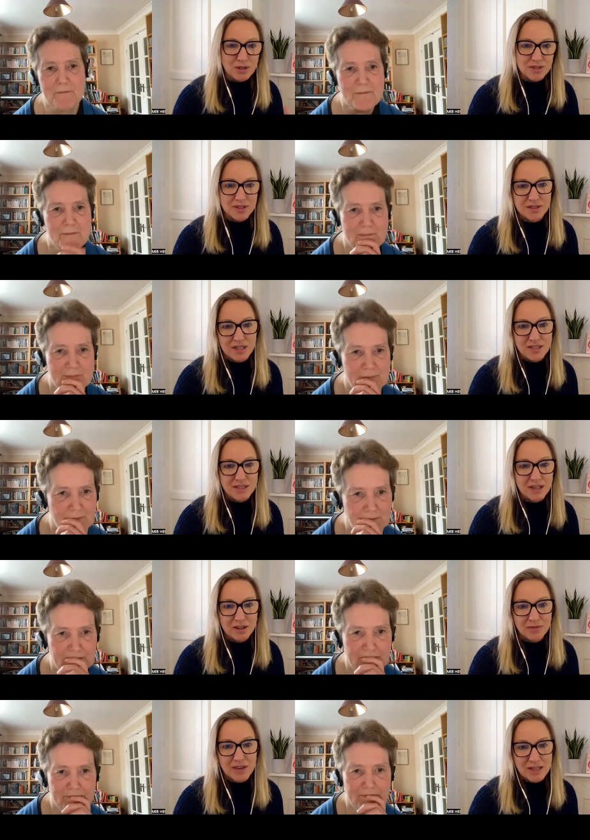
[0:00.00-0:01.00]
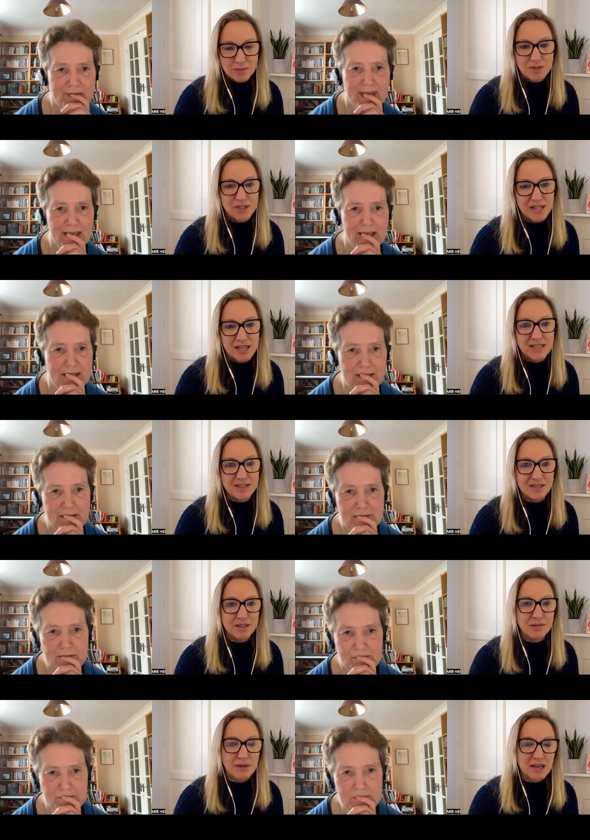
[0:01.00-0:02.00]
Speaker 1: all is this idea of expertise
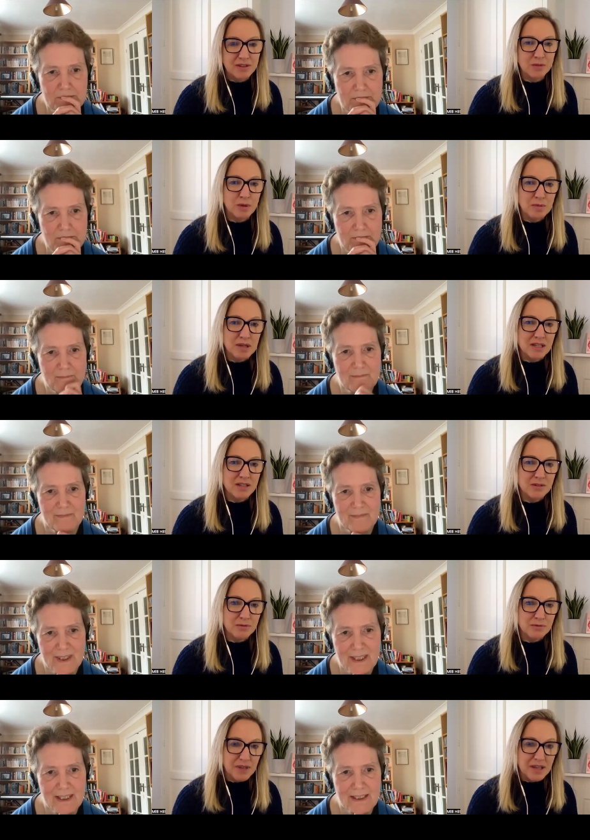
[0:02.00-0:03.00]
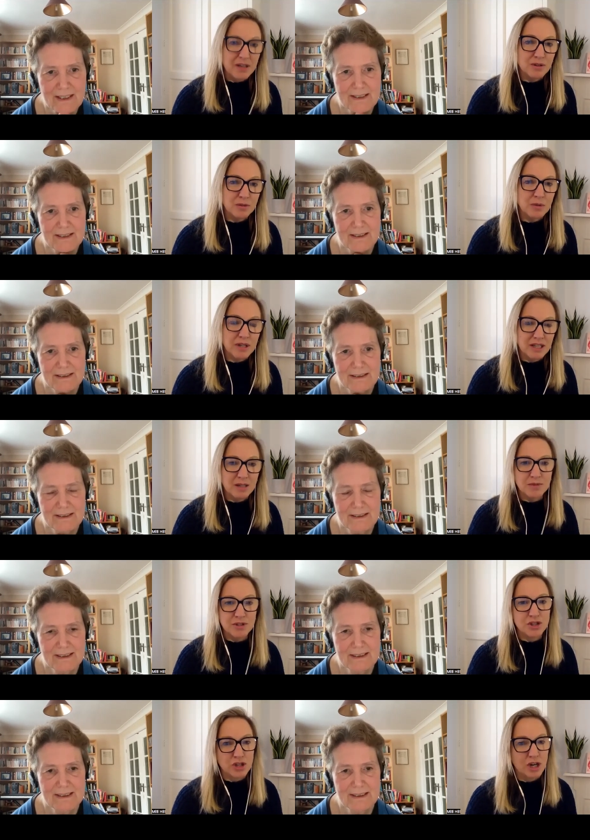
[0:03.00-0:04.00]
and the fact that women feel that when it
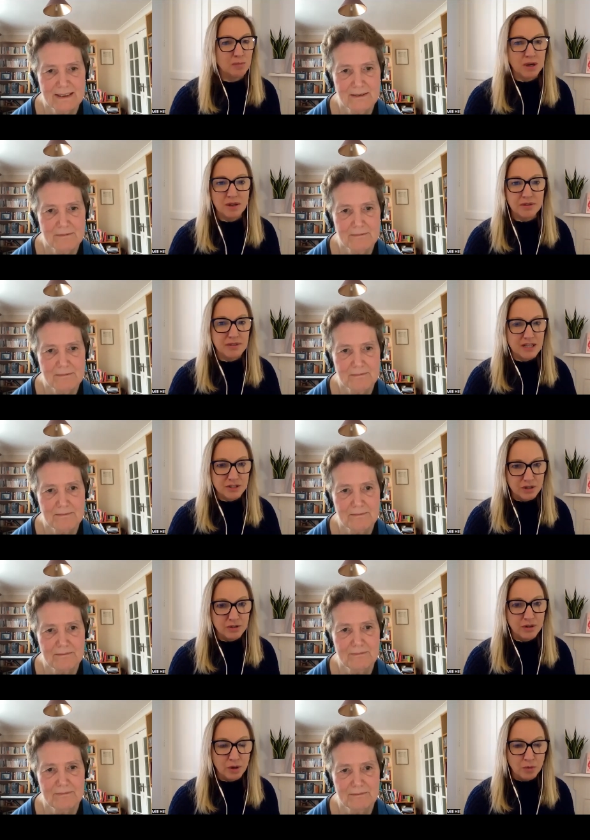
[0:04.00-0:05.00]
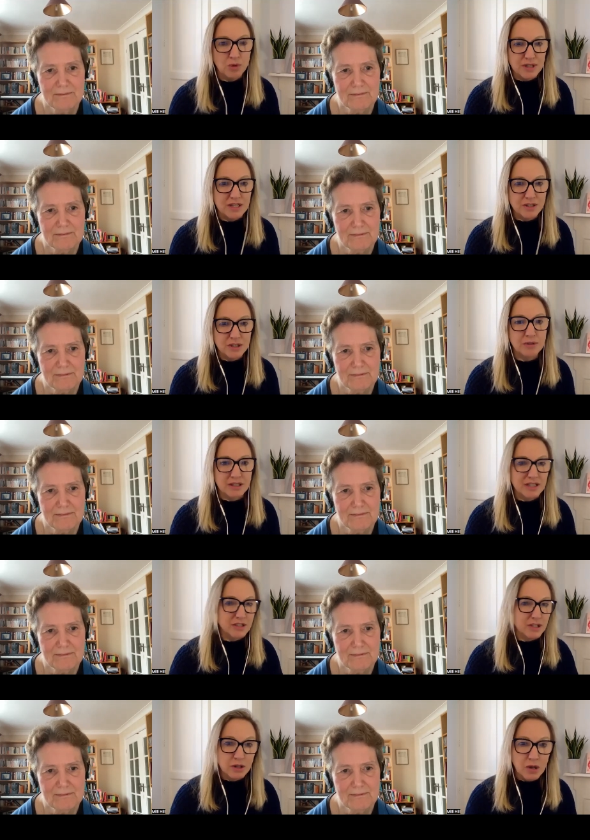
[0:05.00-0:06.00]
comes to childbirth they don't know what they're doing
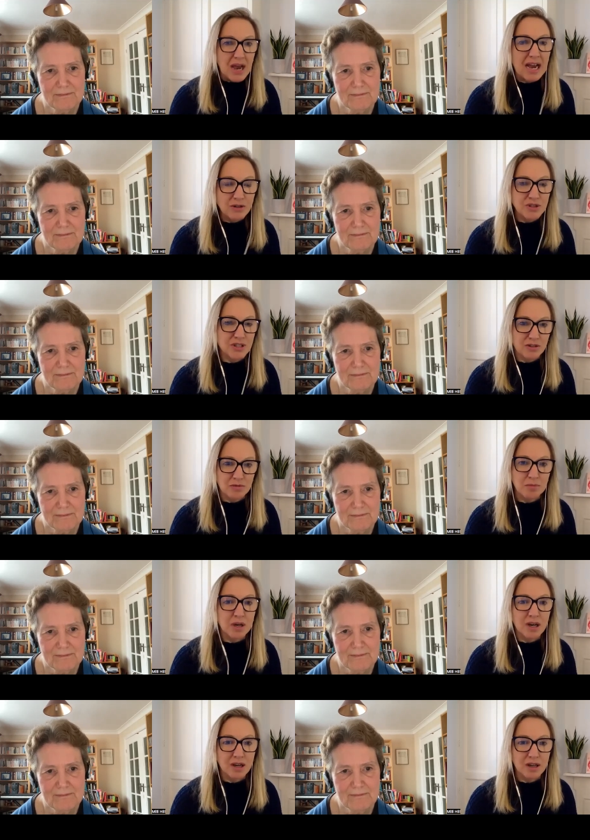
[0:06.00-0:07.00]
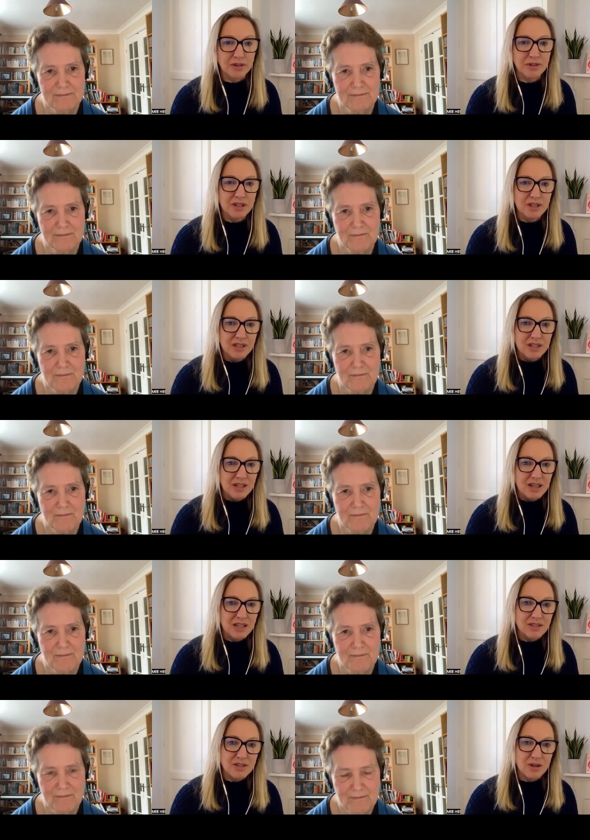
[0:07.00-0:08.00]
they don't know how to give birth
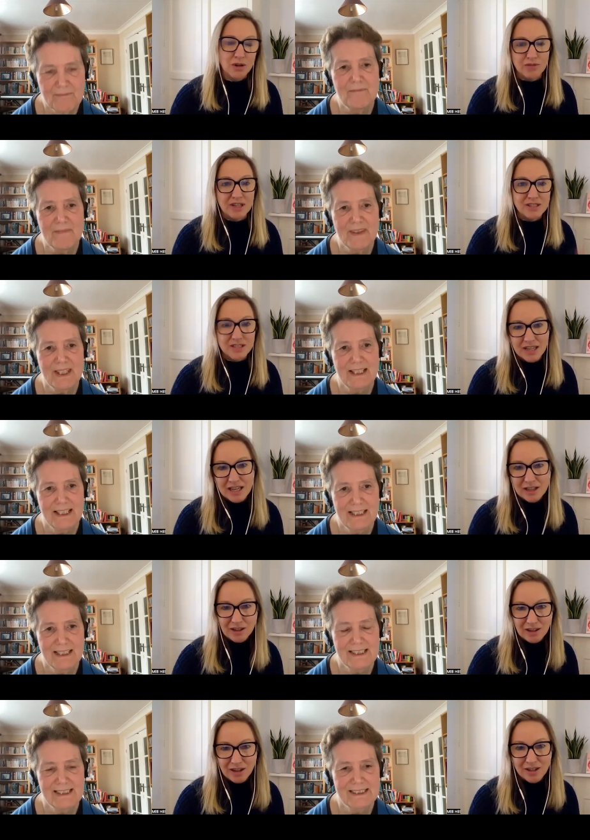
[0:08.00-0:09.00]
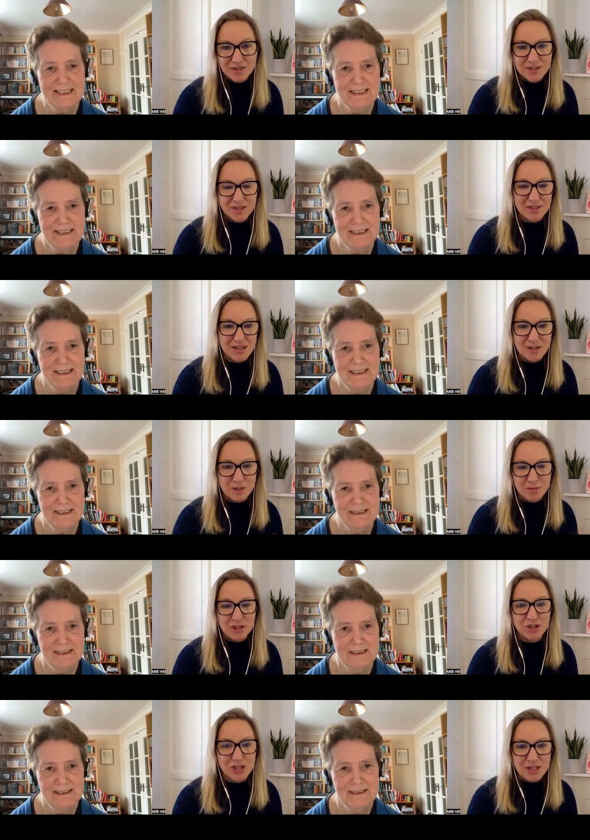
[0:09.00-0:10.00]
and a lot mm, of antenatal yes. classes it sounds a
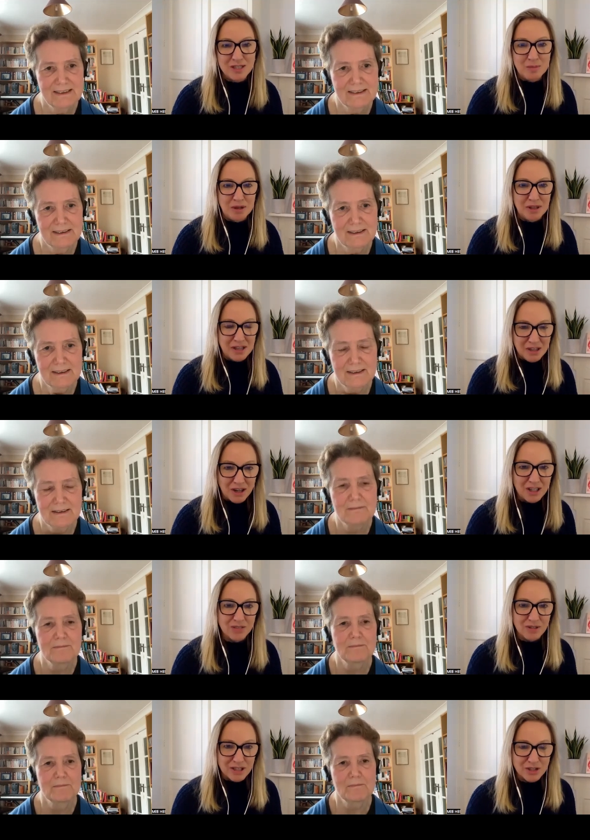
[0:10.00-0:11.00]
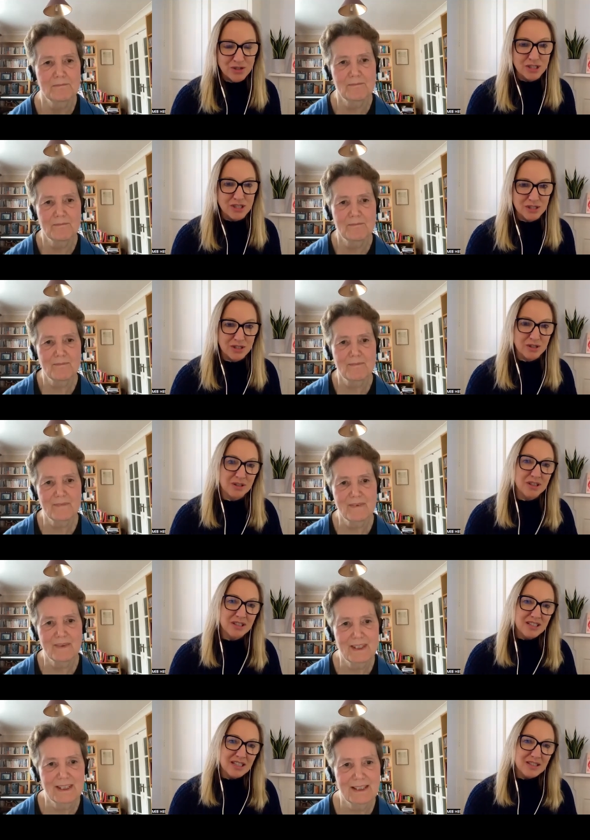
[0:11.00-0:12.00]
bit cheesy but they're kind of like trying to
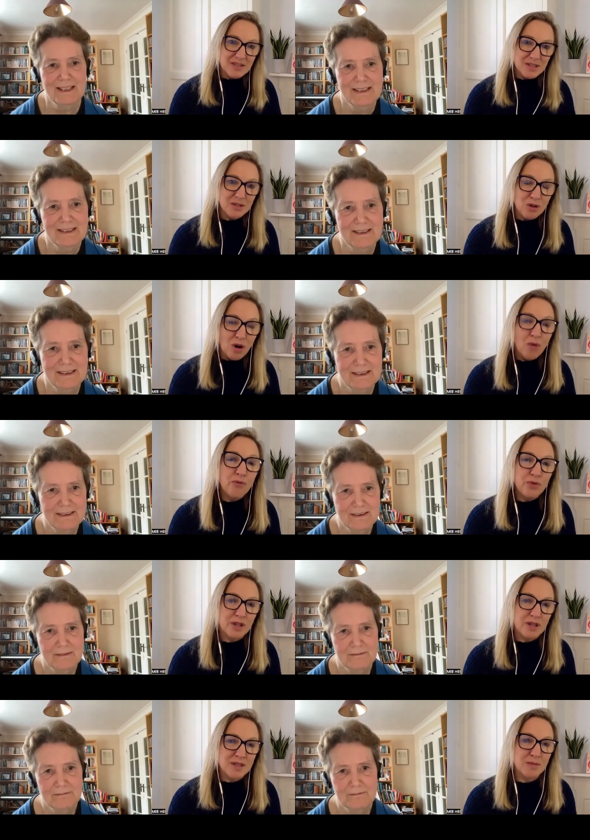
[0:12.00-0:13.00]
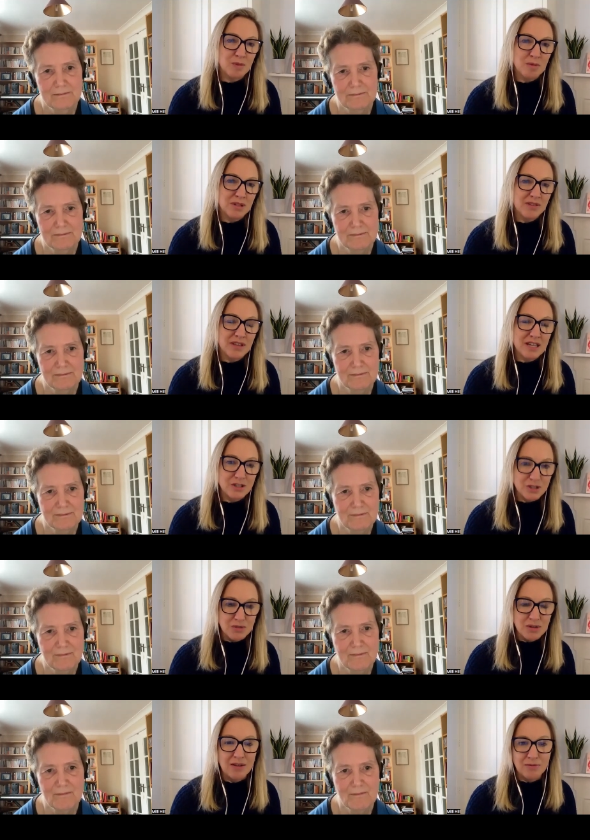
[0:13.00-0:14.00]
instill confidence in women that they
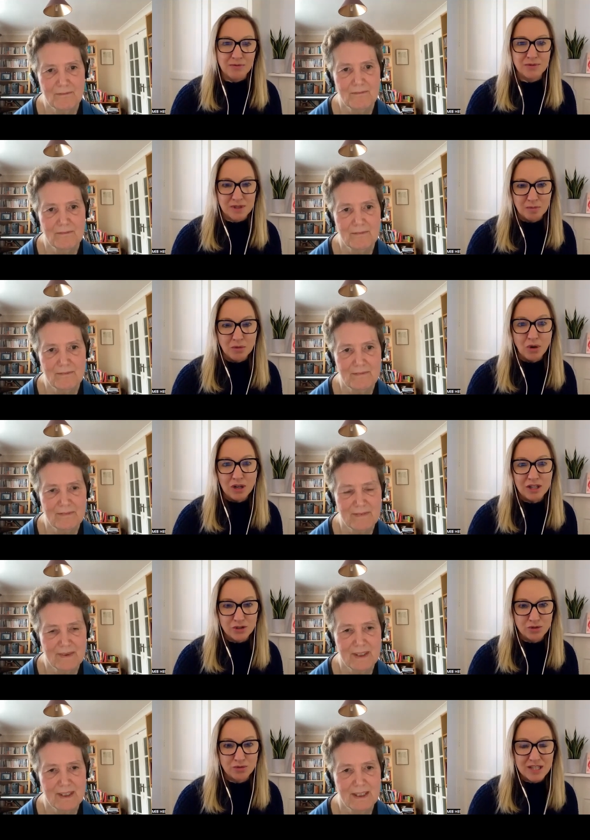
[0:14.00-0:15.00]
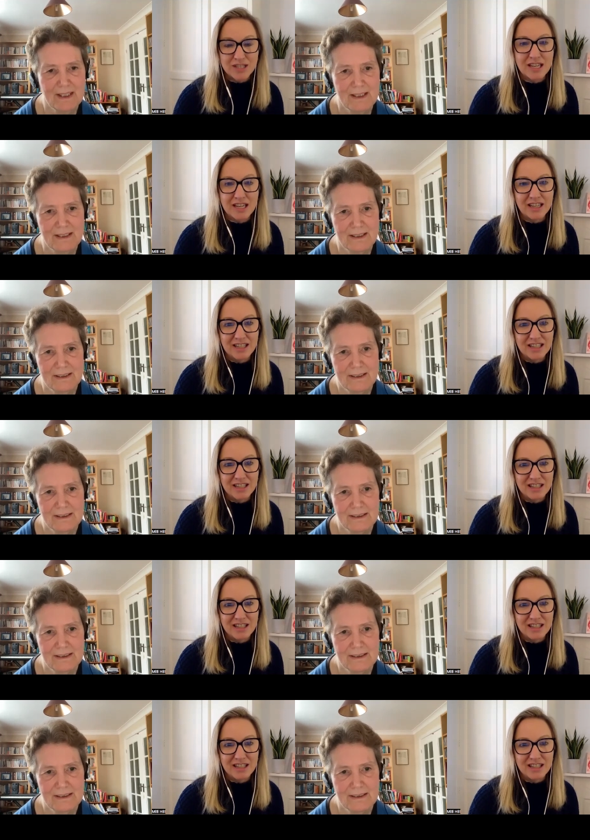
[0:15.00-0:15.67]
do have some knowledge already